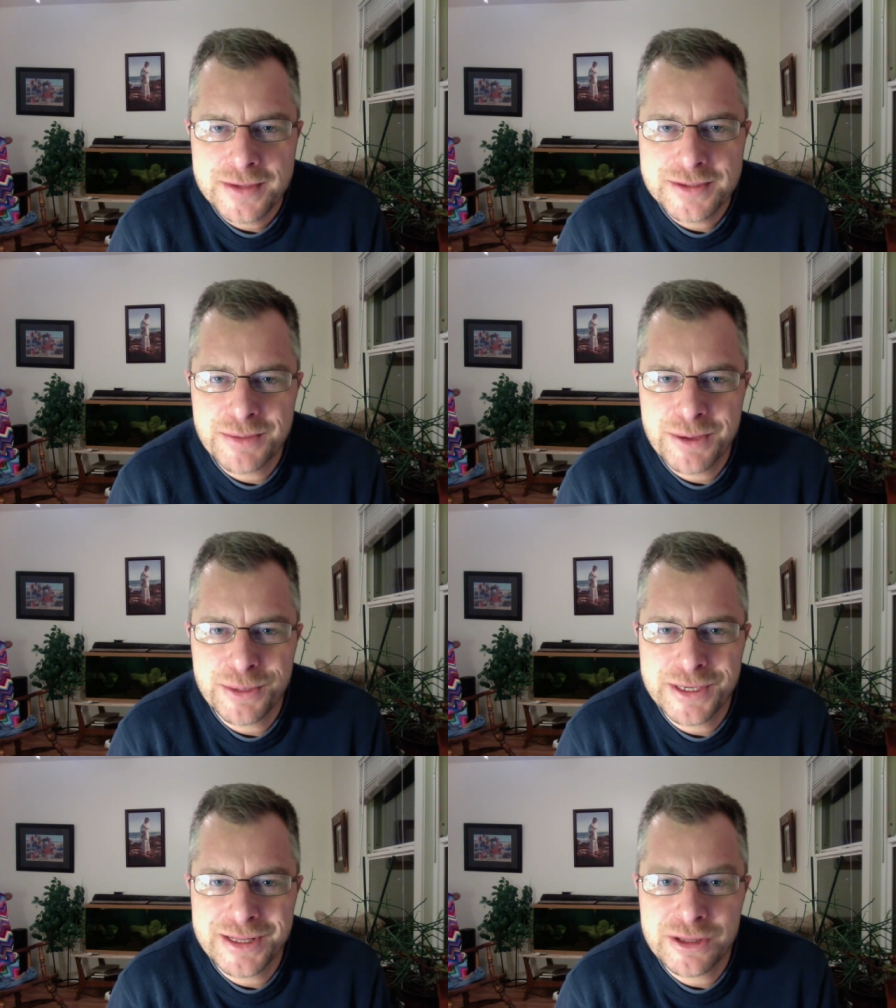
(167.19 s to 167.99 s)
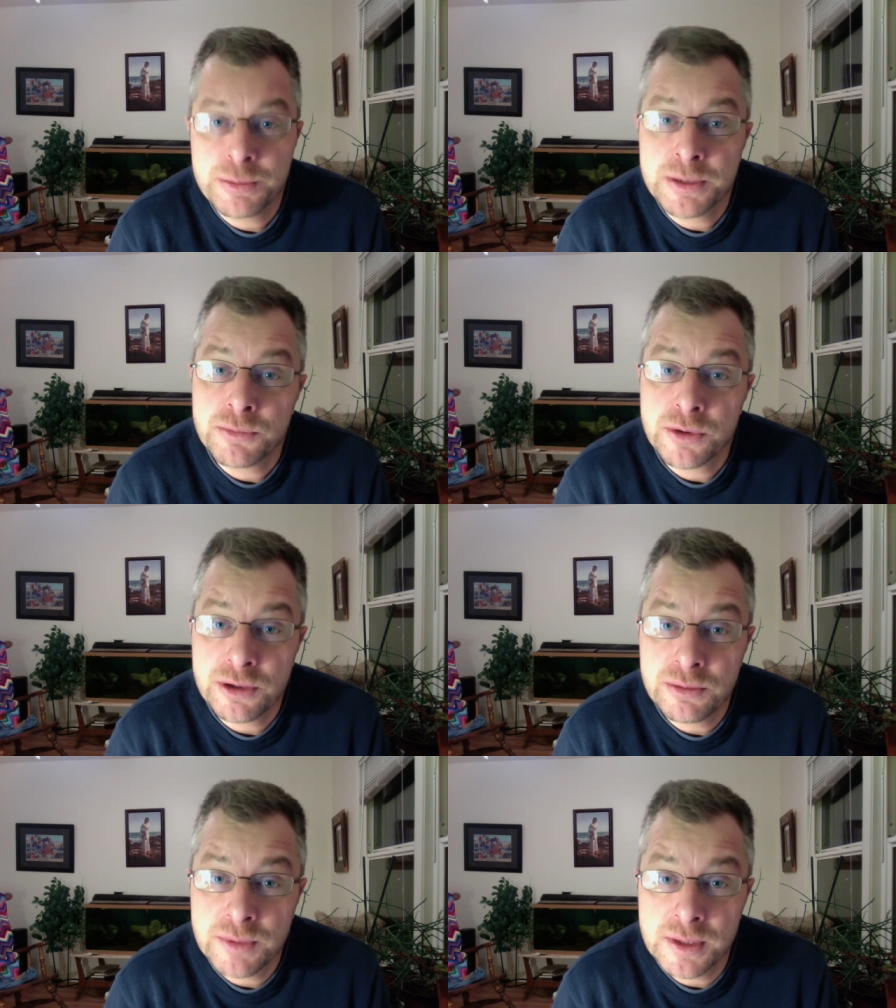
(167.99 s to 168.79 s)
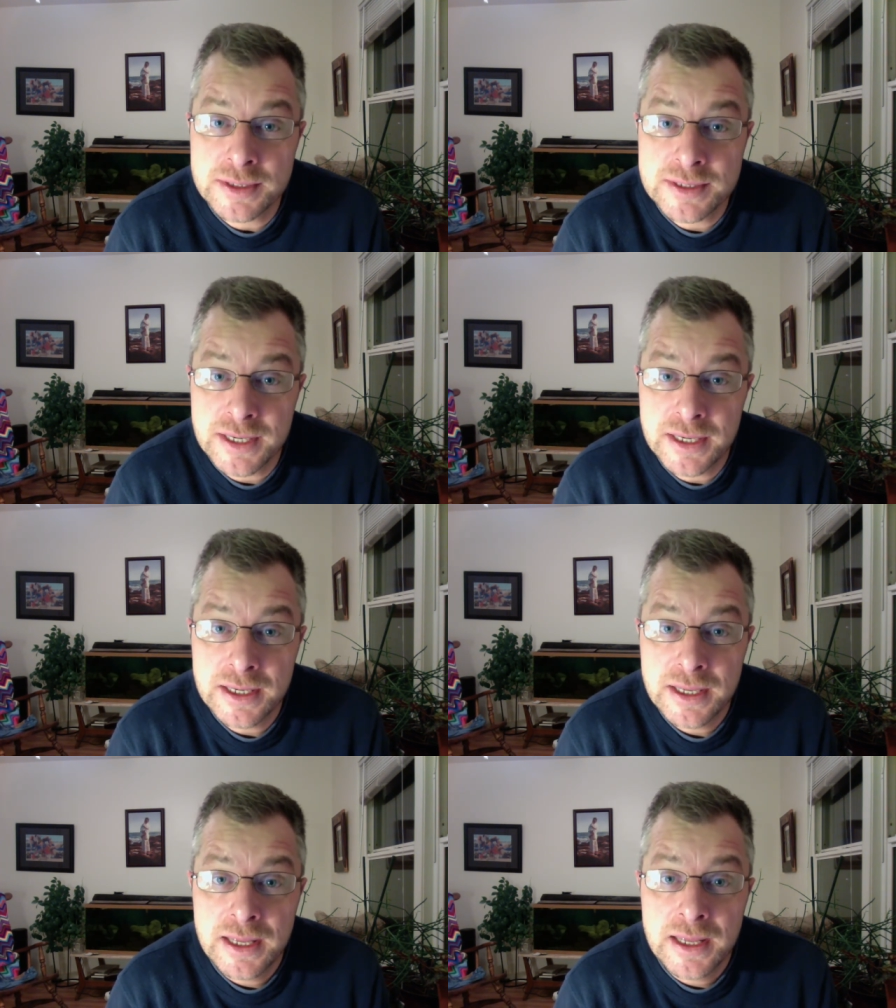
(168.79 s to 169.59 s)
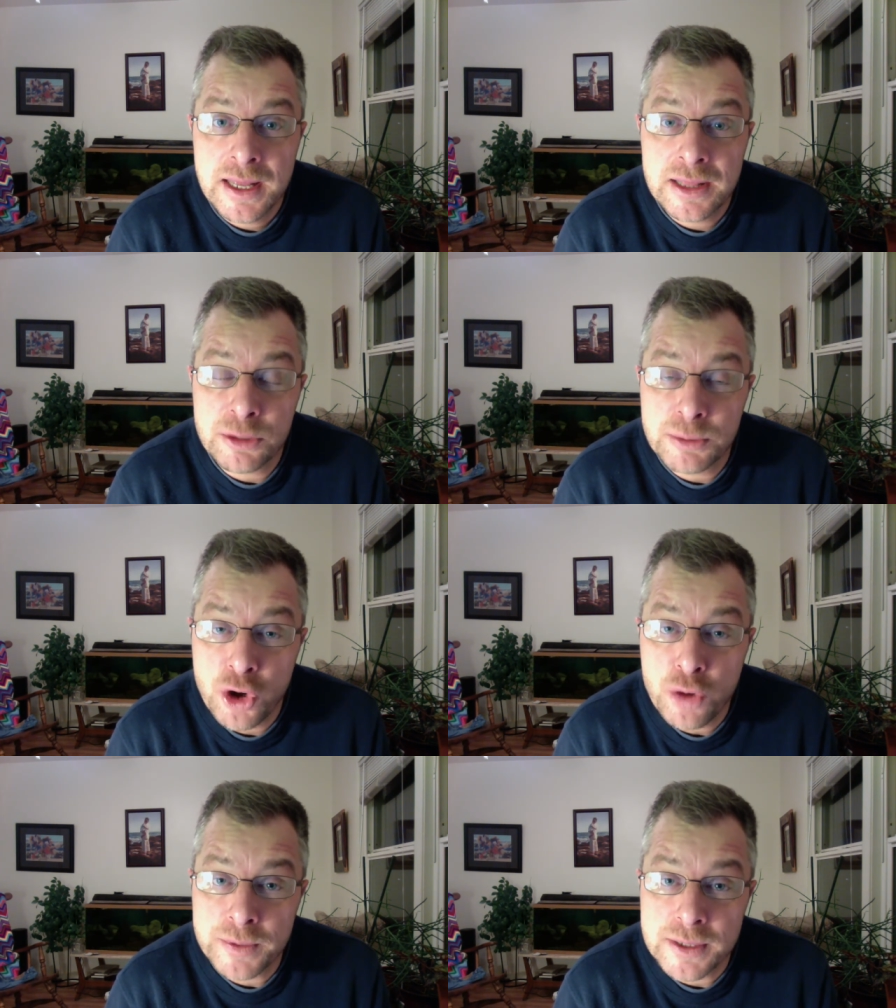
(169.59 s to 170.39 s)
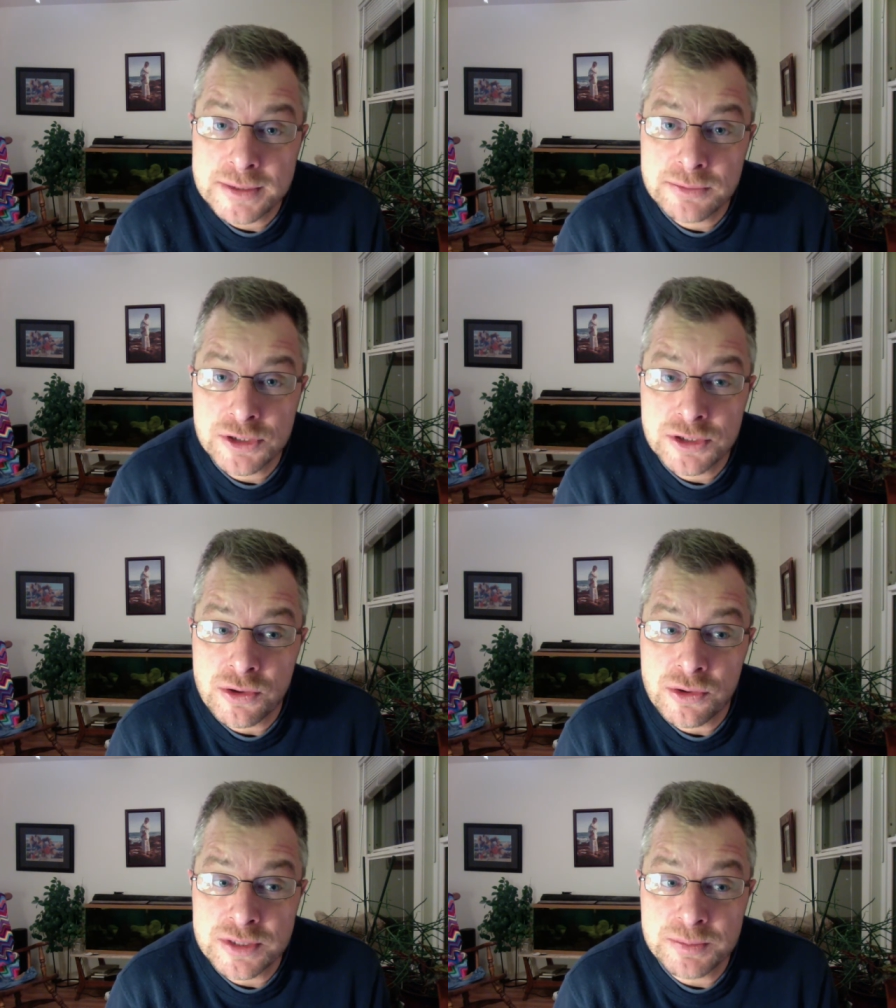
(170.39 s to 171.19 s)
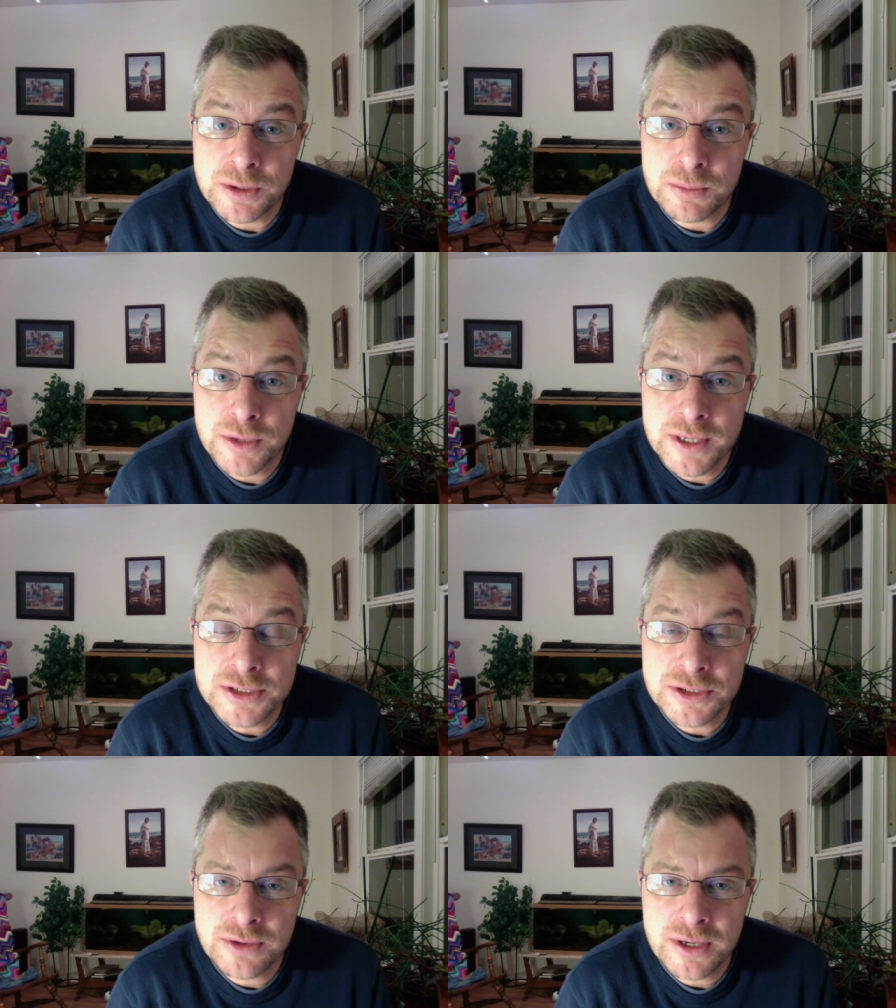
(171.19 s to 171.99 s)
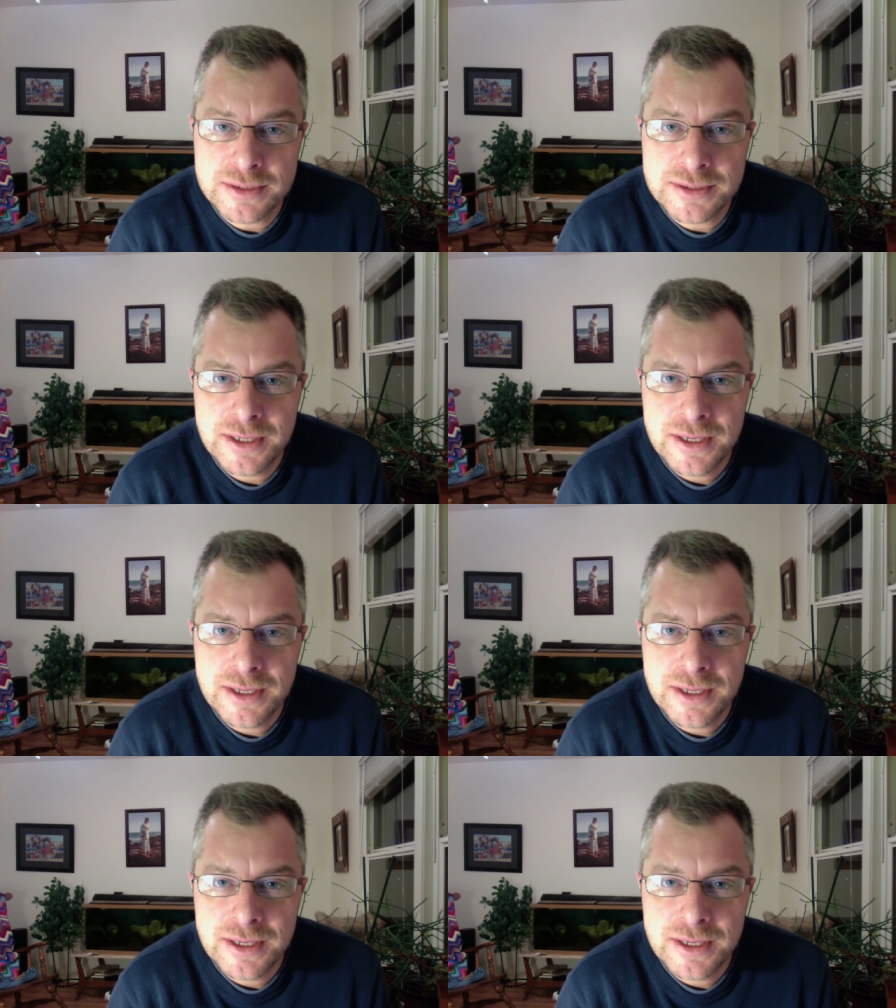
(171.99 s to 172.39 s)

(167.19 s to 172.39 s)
So maybe we need a little bit more humility, a little bit openness, which the Holy Spirit brings to us,